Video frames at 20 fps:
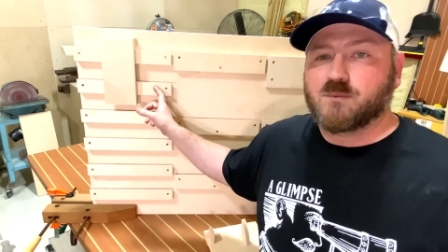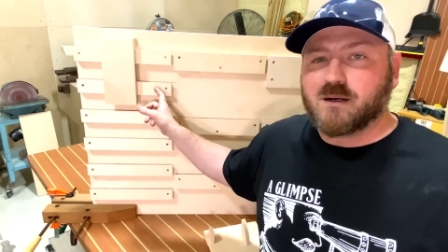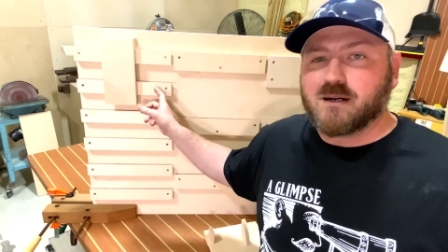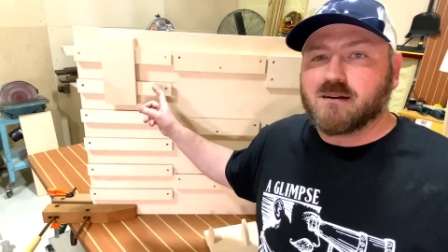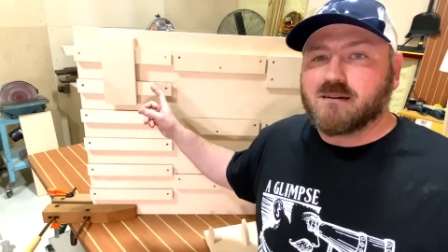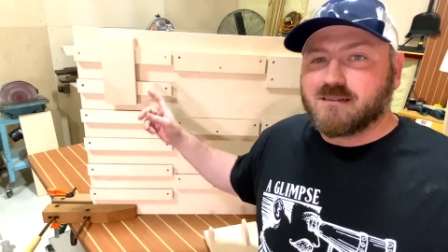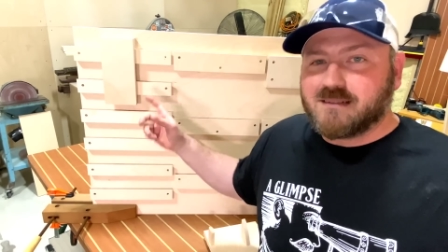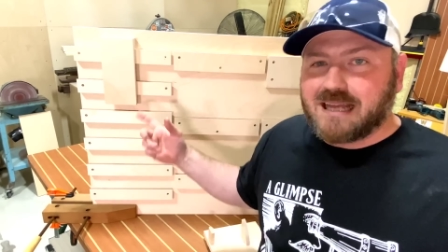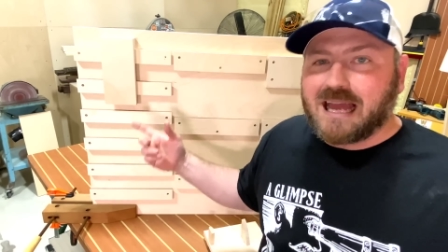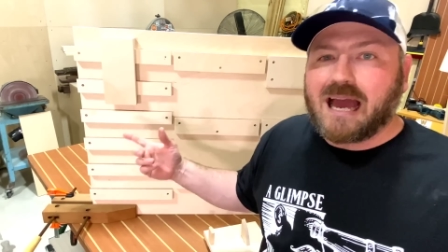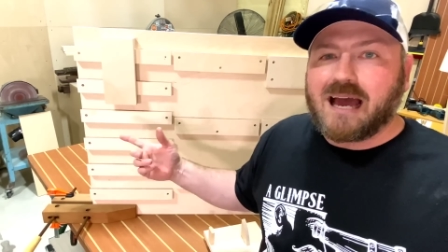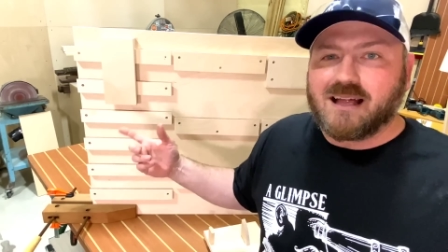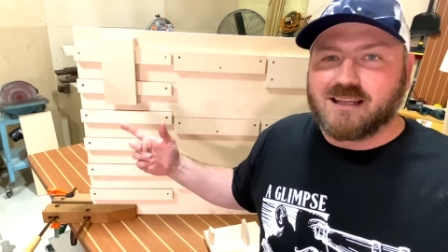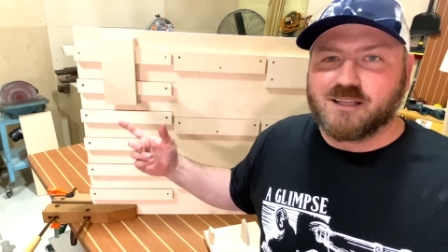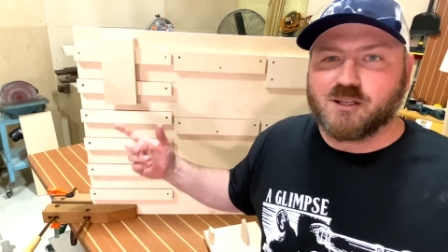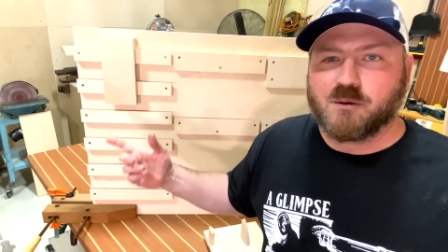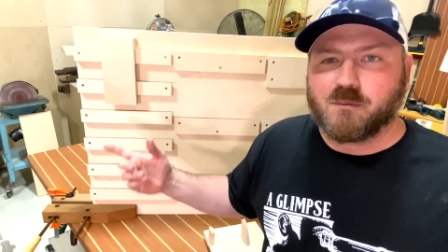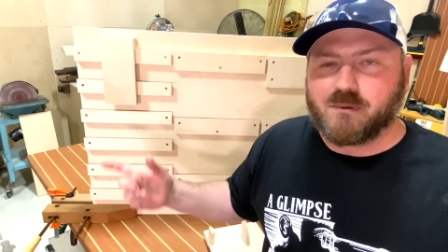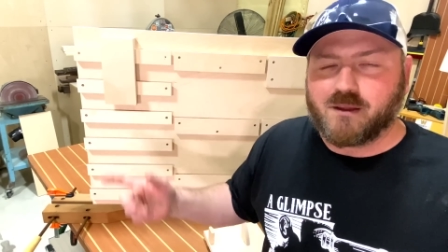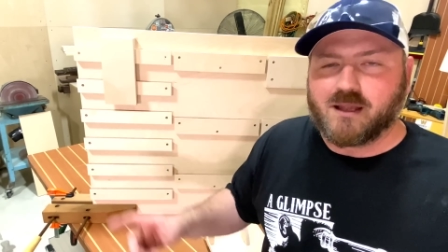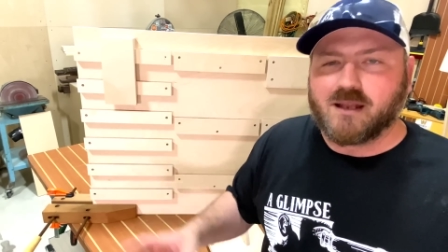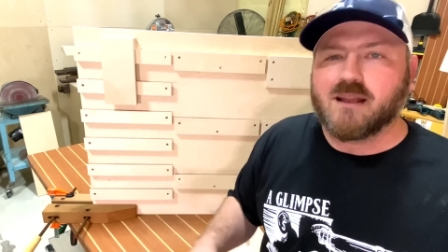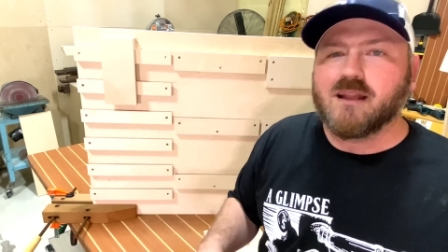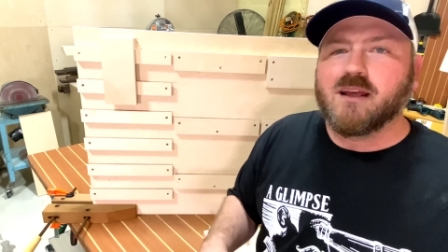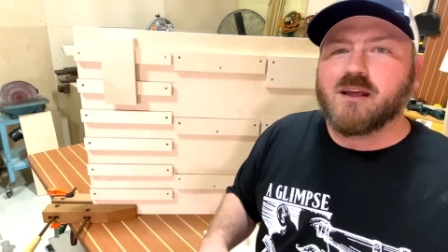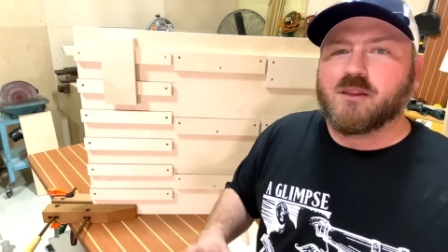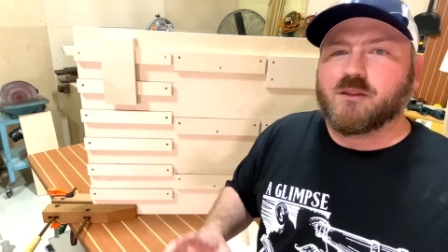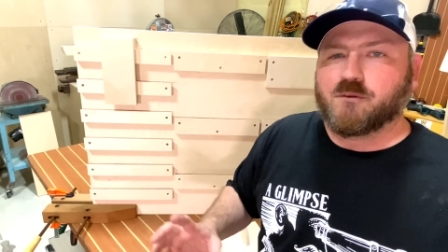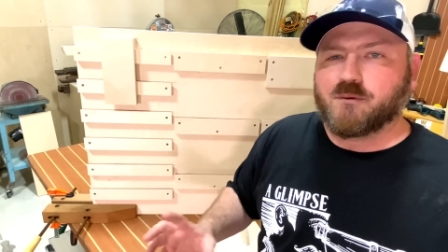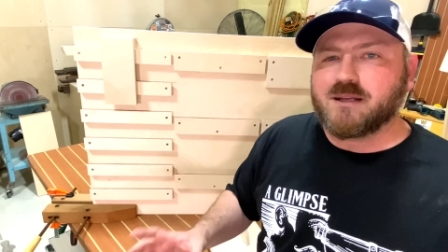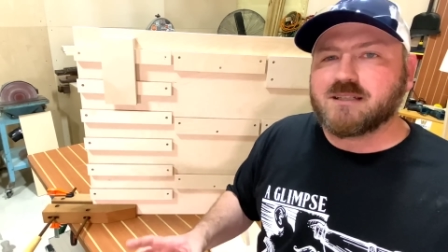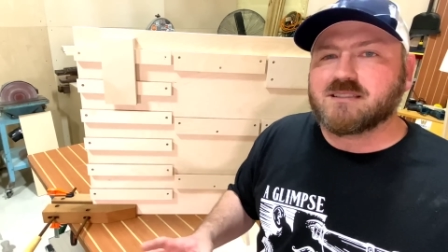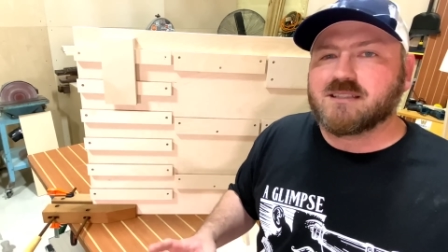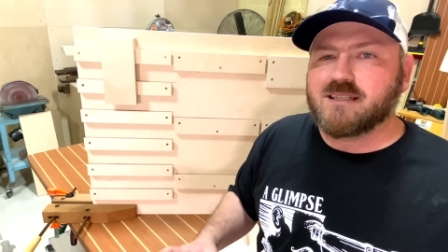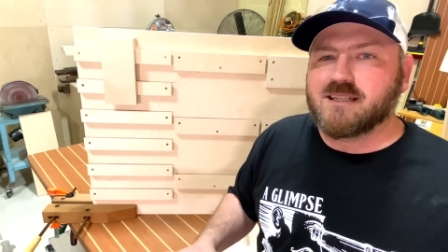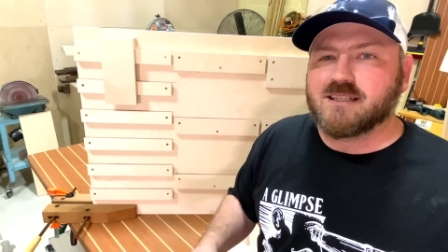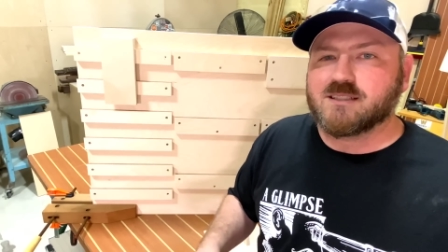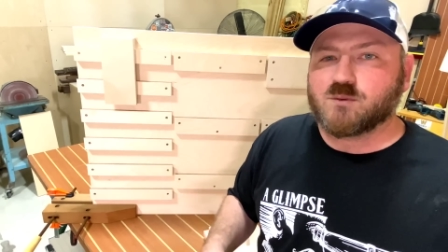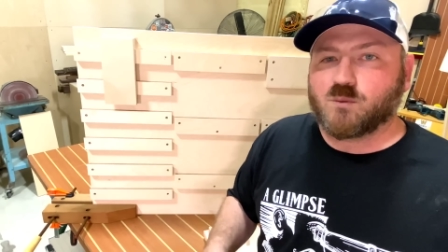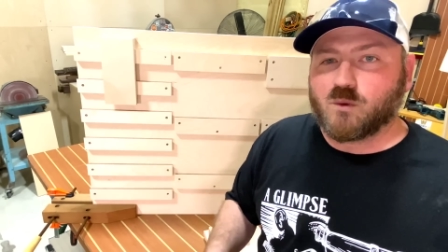Well, yeah, a little bit. The
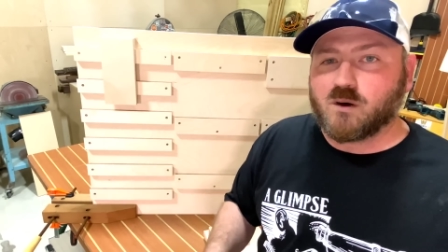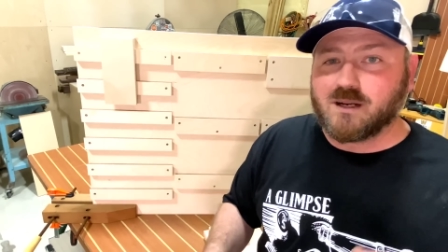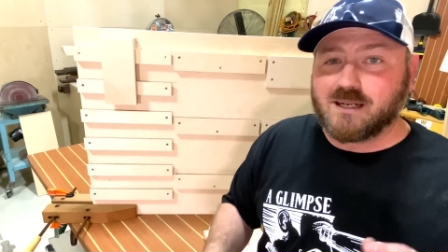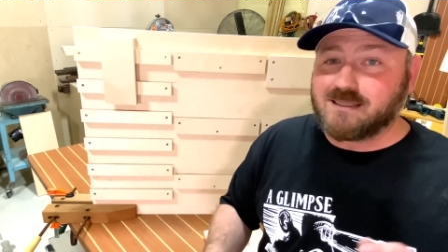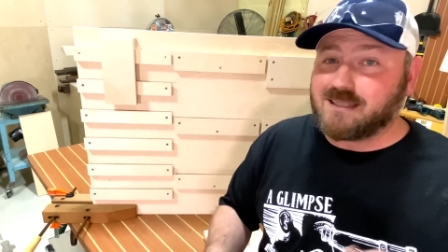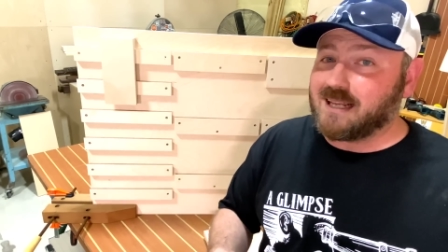reason is, one,